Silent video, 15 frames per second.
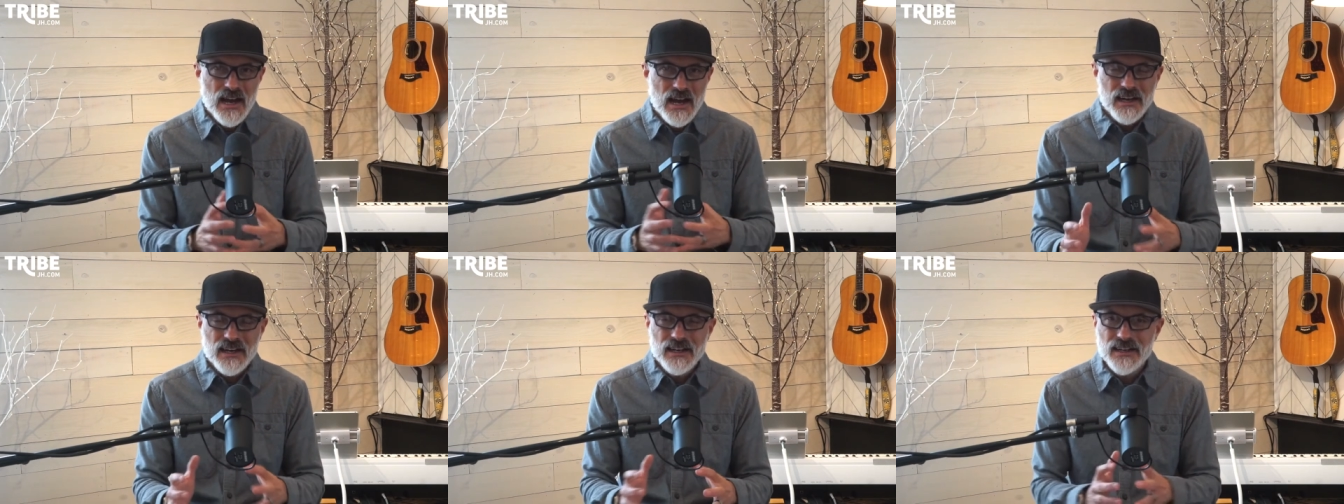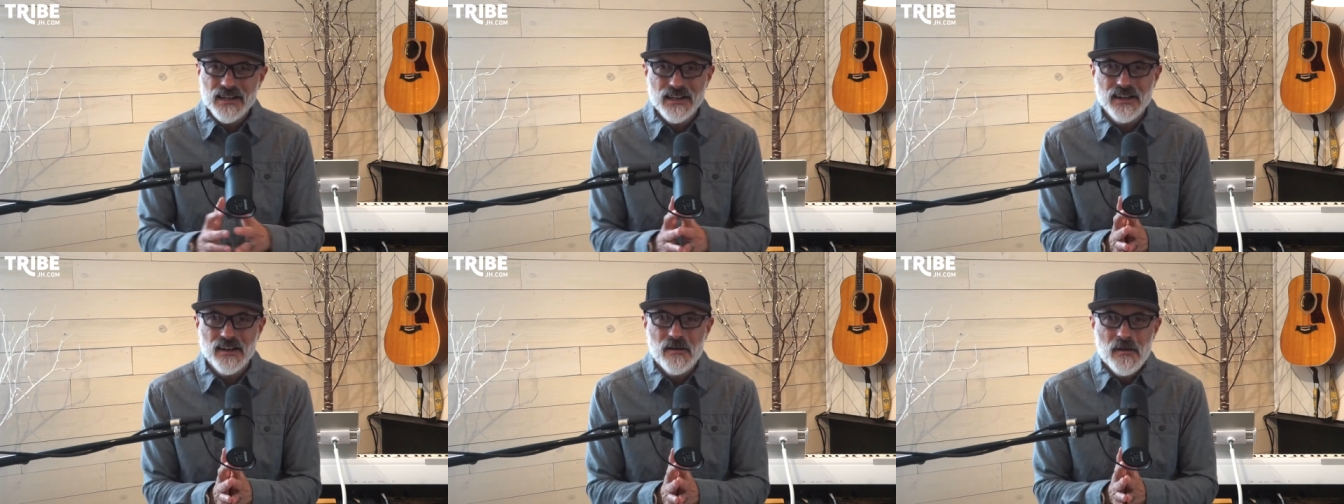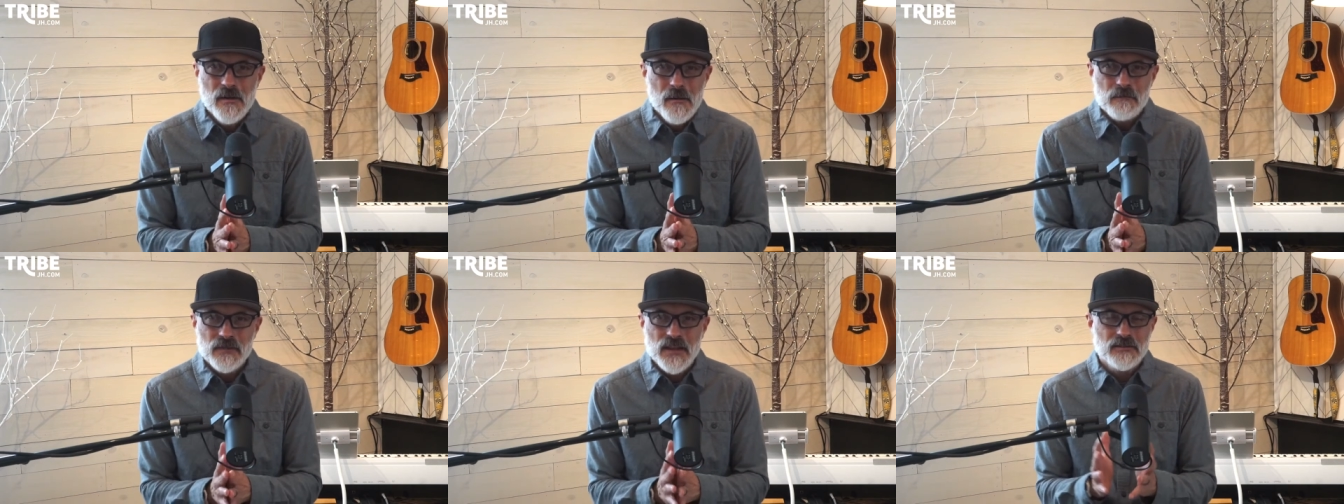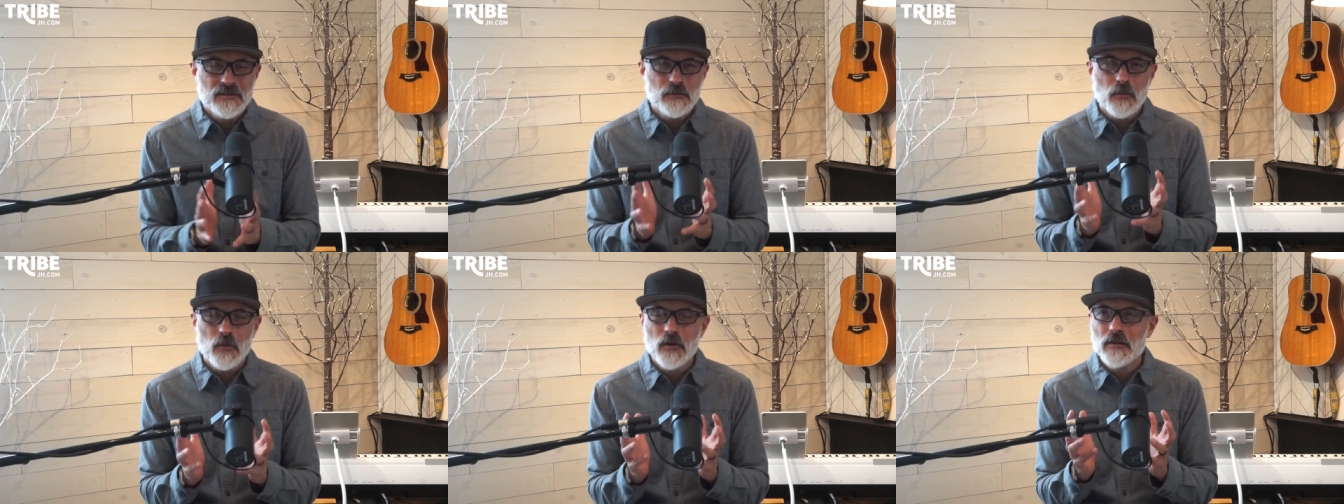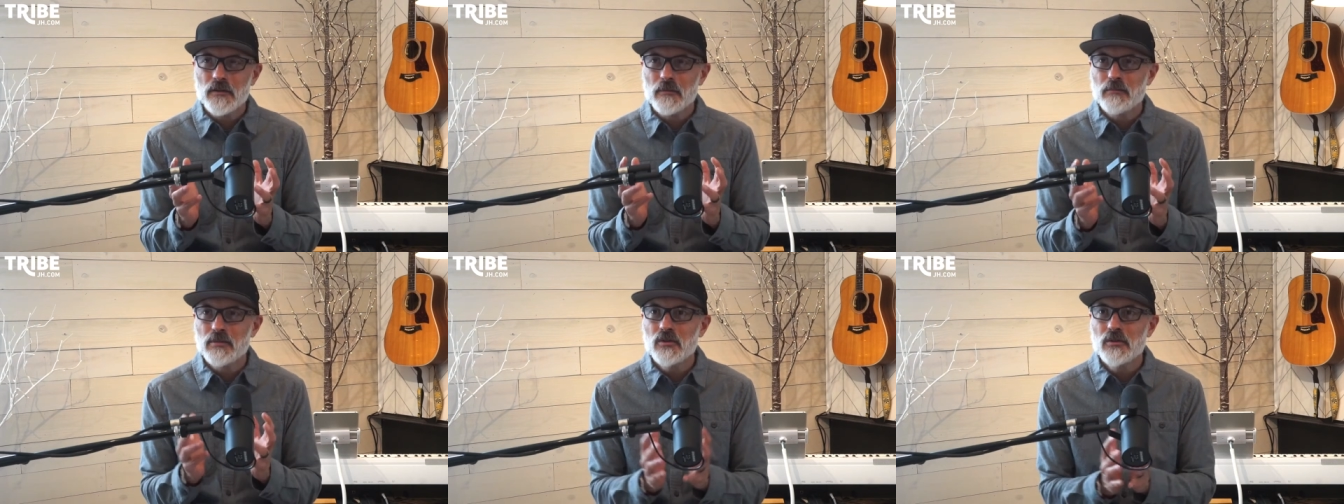Ah, that's one of the
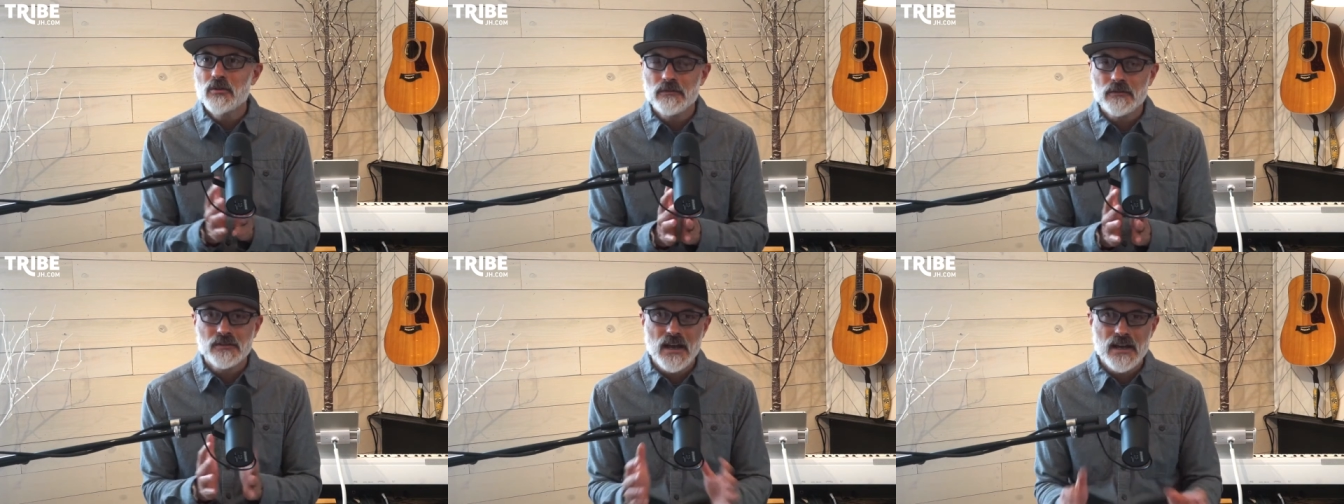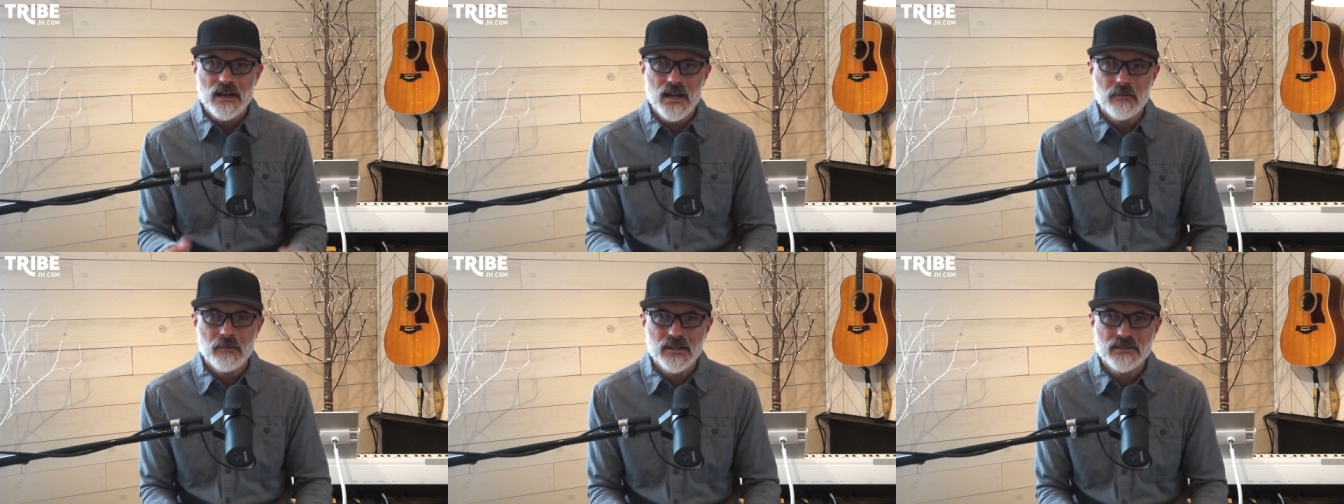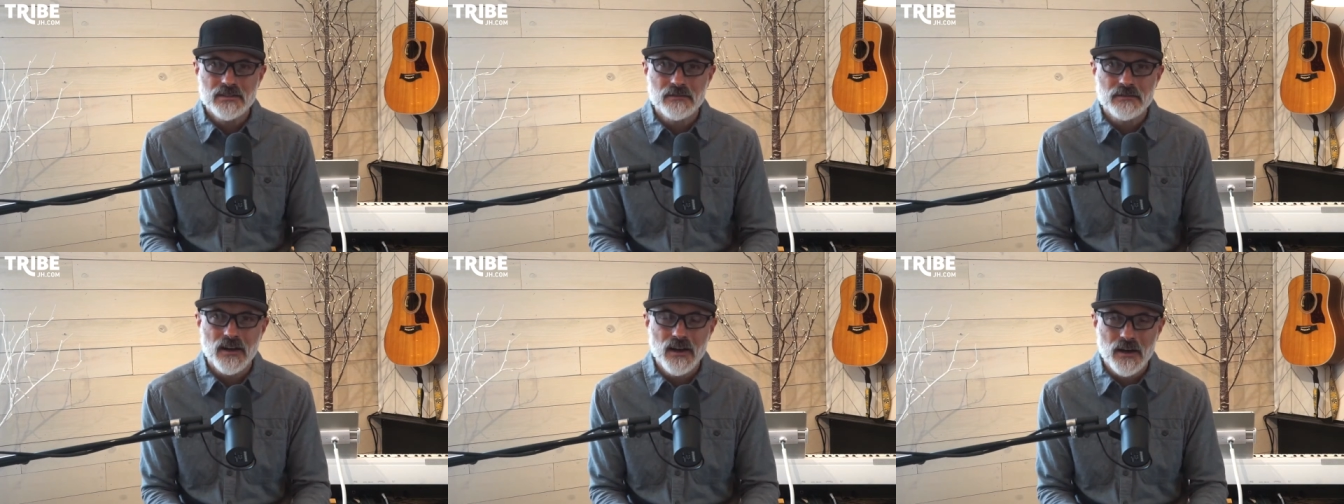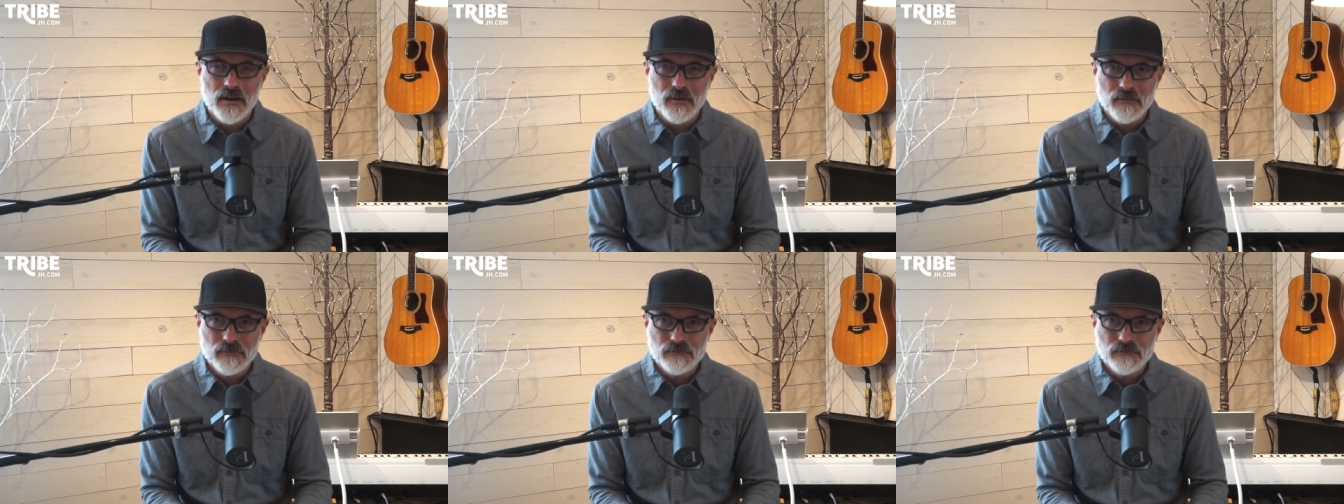beautiful dynamics of God